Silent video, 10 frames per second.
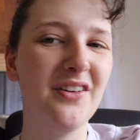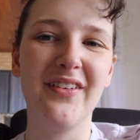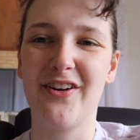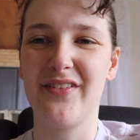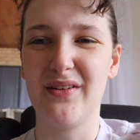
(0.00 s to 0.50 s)

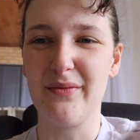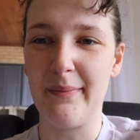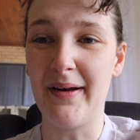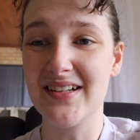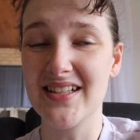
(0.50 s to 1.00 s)
we don't really want
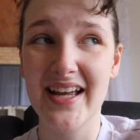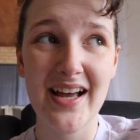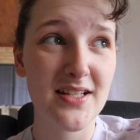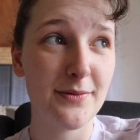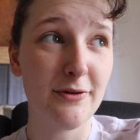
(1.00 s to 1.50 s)
bugs in the
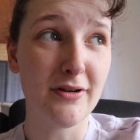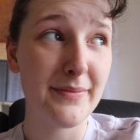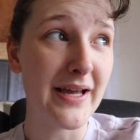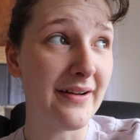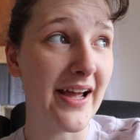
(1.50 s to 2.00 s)
house, but we want to
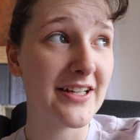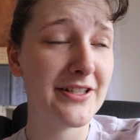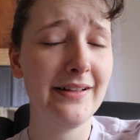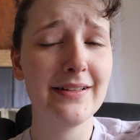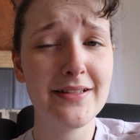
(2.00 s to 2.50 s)
be able to
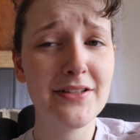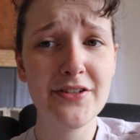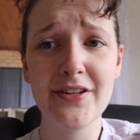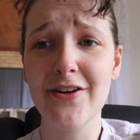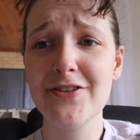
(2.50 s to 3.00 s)
actually listen to
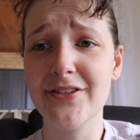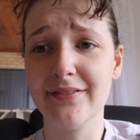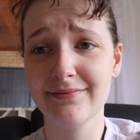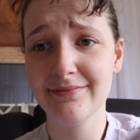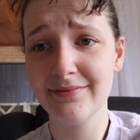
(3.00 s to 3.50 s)
the
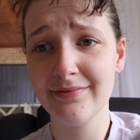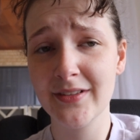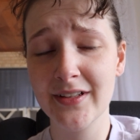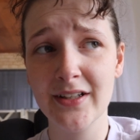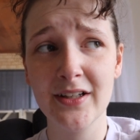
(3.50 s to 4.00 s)
ocean
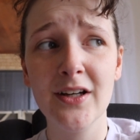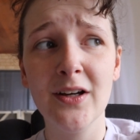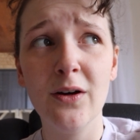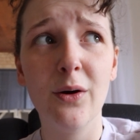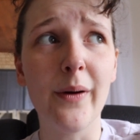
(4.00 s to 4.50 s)

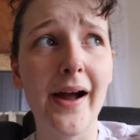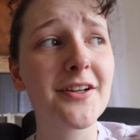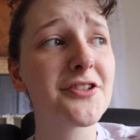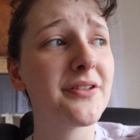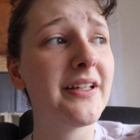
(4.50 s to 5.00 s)
or
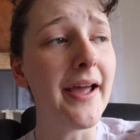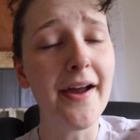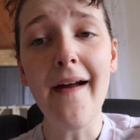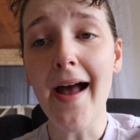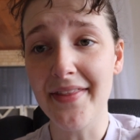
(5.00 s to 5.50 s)
actually
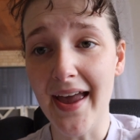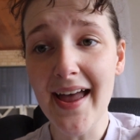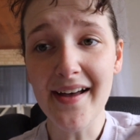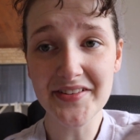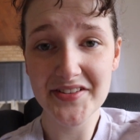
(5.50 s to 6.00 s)
air out the
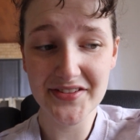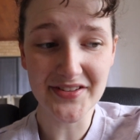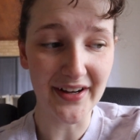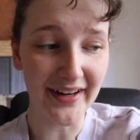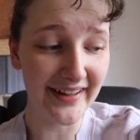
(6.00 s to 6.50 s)
house.
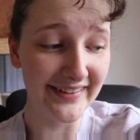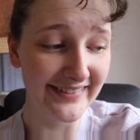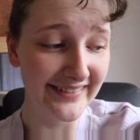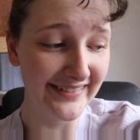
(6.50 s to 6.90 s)
So we've